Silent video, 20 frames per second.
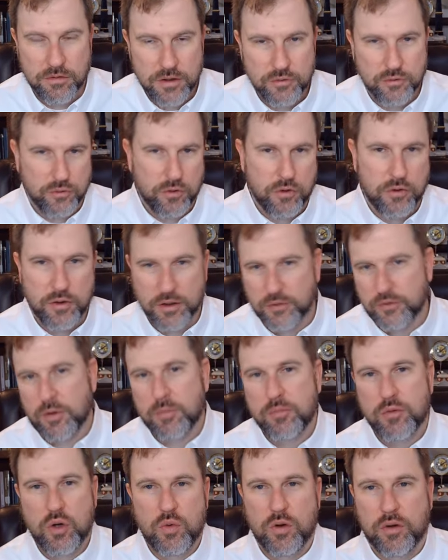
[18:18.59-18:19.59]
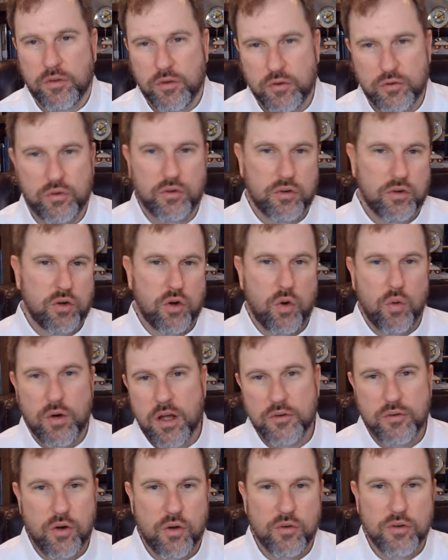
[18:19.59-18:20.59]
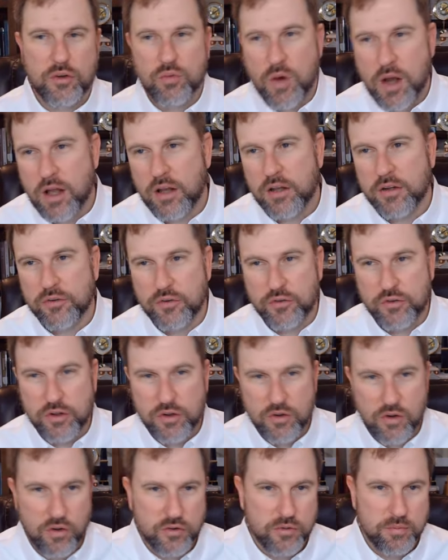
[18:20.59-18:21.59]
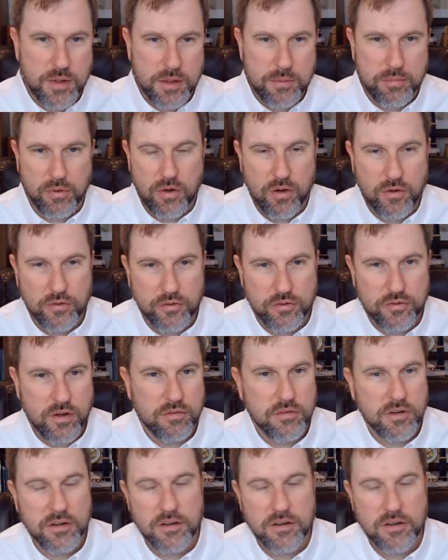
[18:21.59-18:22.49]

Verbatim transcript: These are the things I'm doing. These are, you're going out to all these rallies and seeing all these people, all this stuff.